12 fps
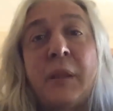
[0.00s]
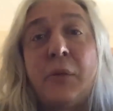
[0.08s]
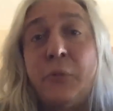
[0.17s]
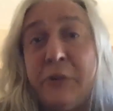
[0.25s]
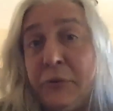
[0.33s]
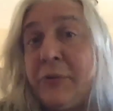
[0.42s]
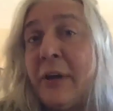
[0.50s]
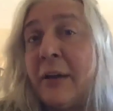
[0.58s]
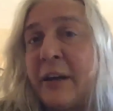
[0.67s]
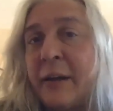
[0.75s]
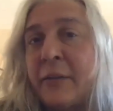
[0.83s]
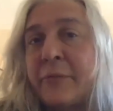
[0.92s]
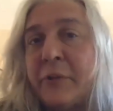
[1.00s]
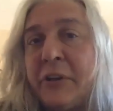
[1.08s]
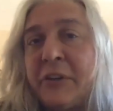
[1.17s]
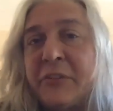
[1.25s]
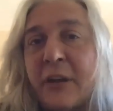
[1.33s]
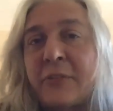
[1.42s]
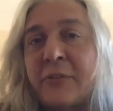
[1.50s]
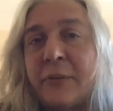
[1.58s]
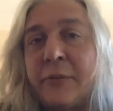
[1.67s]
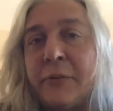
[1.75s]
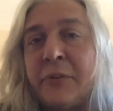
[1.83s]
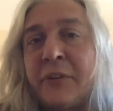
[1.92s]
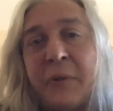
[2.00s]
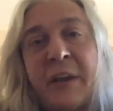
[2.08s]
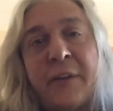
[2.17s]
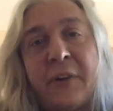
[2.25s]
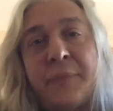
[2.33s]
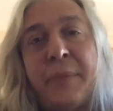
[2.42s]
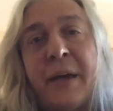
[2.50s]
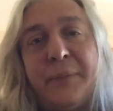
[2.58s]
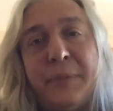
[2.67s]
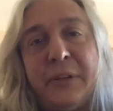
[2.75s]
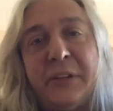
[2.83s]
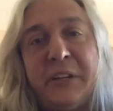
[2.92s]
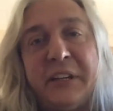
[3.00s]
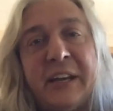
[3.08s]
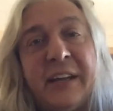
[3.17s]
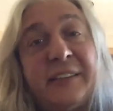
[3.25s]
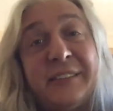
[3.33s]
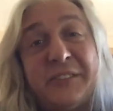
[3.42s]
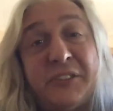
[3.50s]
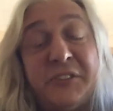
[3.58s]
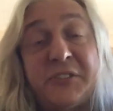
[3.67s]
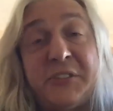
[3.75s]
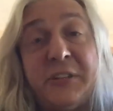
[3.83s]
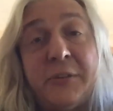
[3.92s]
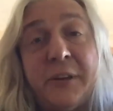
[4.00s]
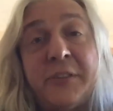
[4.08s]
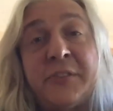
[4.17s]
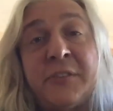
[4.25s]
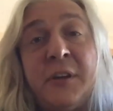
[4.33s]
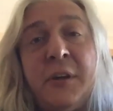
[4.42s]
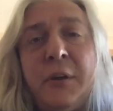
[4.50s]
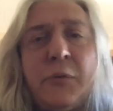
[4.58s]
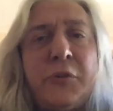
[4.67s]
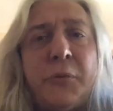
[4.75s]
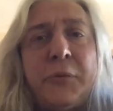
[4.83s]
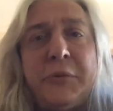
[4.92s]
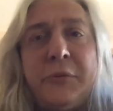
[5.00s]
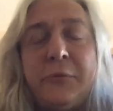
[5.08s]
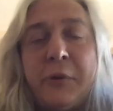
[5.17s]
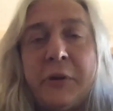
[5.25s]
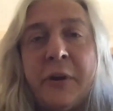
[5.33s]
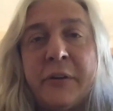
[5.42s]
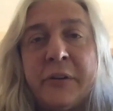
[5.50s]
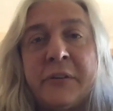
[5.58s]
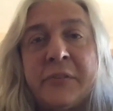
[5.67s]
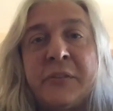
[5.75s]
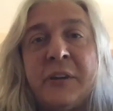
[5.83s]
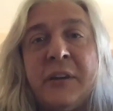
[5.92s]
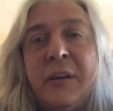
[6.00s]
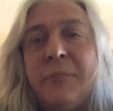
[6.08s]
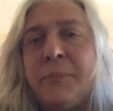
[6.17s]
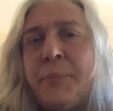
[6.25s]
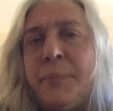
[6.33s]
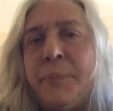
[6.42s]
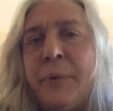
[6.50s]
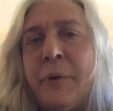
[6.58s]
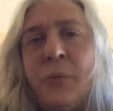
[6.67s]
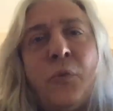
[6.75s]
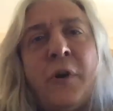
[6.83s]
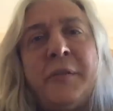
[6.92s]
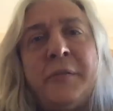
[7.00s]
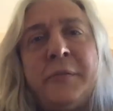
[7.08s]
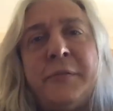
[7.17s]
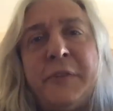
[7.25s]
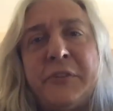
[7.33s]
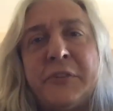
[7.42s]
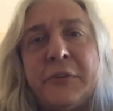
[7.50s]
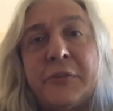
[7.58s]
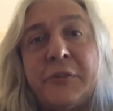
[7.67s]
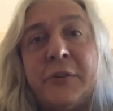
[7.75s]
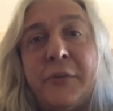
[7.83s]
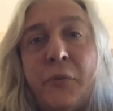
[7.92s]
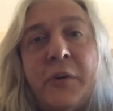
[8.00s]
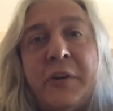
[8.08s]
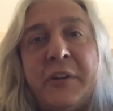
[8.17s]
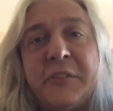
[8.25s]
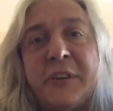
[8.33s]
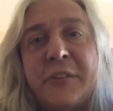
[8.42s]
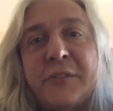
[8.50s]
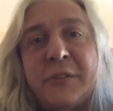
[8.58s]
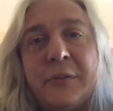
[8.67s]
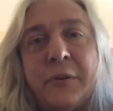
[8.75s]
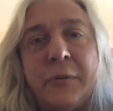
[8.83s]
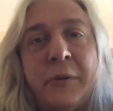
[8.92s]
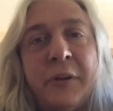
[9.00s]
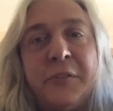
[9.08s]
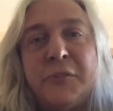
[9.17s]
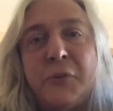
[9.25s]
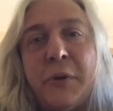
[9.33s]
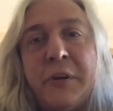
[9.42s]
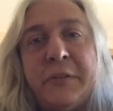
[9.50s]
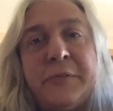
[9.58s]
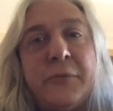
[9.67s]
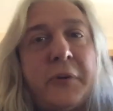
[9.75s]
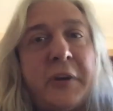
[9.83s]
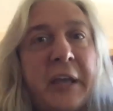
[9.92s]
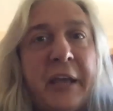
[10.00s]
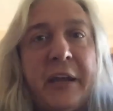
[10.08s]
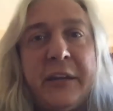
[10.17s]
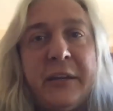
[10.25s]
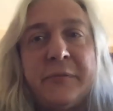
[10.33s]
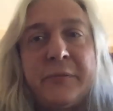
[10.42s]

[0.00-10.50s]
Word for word: we do that now for ESX servers, and we have a compatibility guide to, to steer us, which we would do regardless. But one physical server, one ESX server, runs 20, 40, 80